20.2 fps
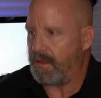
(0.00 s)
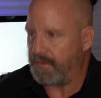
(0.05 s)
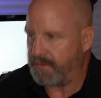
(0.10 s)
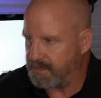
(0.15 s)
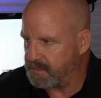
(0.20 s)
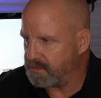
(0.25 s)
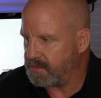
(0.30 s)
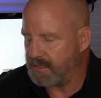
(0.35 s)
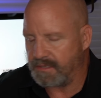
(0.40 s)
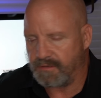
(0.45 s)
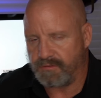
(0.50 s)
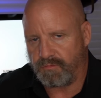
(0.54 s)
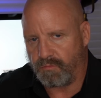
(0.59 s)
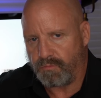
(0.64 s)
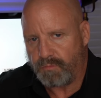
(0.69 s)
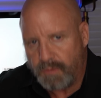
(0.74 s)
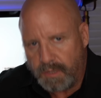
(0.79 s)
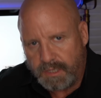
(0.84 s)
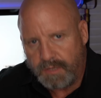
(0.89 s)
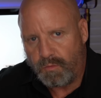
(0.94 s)
these are
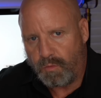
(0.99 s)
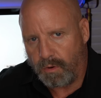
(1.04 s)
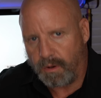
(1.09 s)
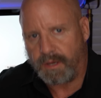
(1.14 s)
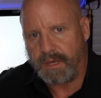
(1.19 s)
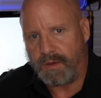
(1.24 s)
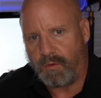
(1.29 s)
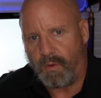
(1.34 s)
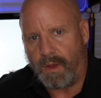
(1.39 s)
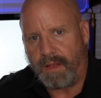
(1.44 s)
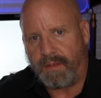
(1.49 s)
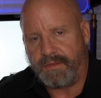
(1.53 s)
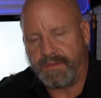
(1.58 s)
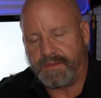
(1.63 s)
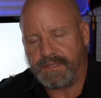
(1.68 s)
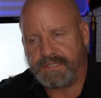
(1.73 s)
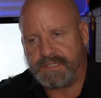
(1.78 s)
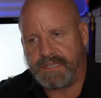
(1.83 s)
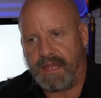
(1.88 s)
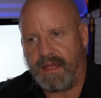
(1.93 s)
really working well in the
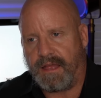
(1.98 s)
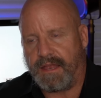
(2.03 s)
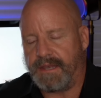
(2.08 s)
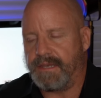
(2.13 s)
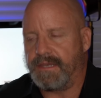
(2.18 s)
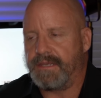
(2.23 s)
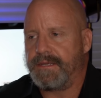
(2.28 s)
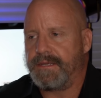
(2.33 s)
sun.